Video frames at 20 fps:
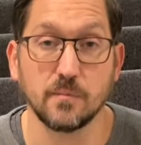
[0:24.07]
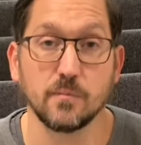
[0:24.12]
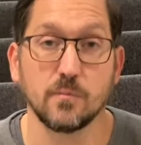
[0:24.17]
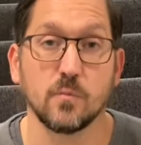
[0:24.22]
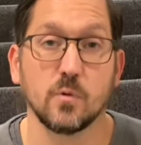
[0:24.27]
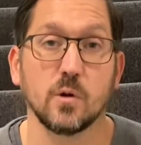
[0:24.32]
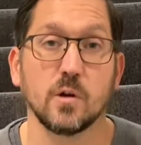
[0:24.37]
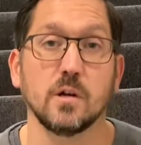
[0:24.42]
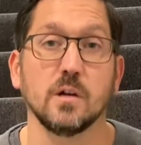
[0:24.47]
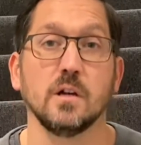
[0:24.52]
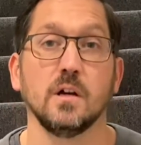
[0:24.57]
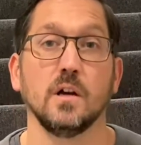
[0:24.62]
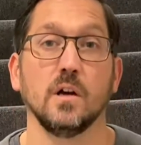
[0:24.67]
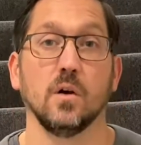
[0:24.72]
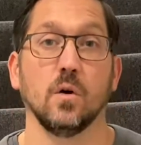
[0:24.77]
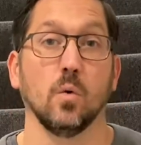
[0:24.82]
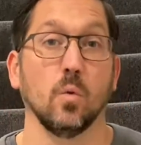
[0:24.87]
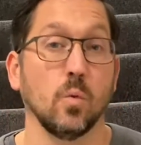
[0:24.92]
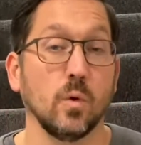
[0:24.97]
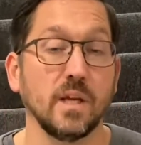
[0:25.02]
where
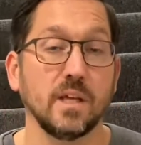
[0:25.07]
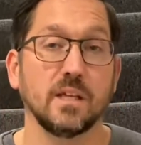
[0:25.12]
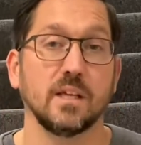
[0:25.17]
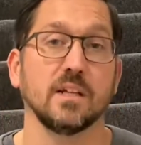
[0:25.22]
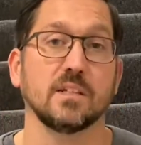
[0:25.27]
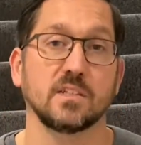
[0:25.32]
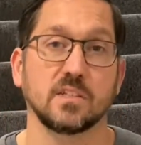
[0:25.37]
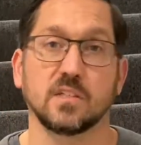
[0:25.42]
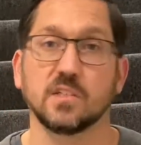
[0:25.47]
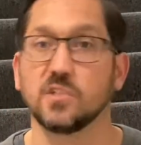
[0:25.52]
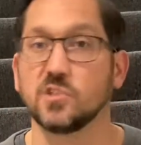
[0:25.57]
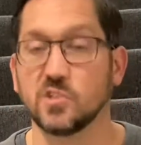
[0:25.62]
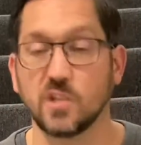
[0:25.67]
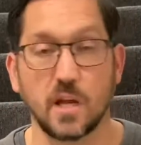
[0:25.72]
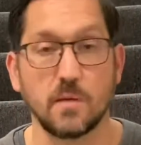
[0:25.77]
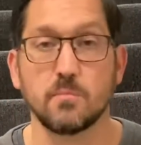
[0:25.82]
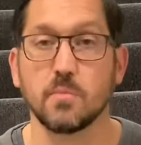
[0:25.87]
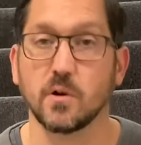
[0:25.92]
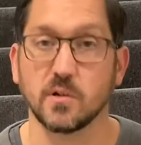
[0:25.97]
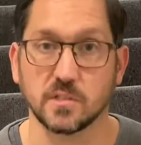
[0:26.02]
we get to
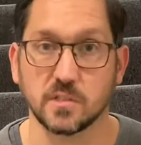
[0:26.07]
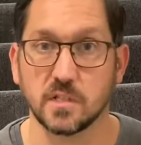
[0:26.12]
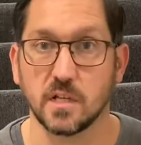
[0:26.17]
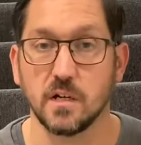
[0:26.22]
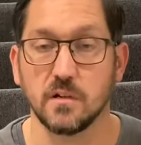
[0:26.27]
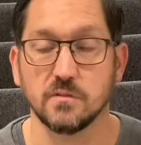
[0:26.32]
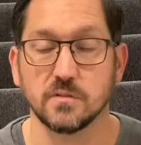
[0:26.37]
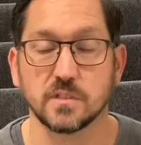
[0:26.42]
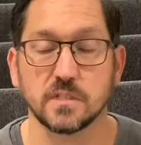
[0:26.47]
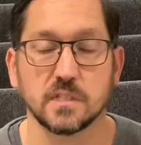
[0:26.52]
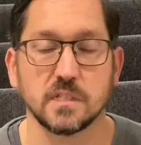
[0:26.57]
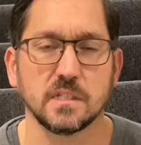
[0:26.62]
shape ourselves.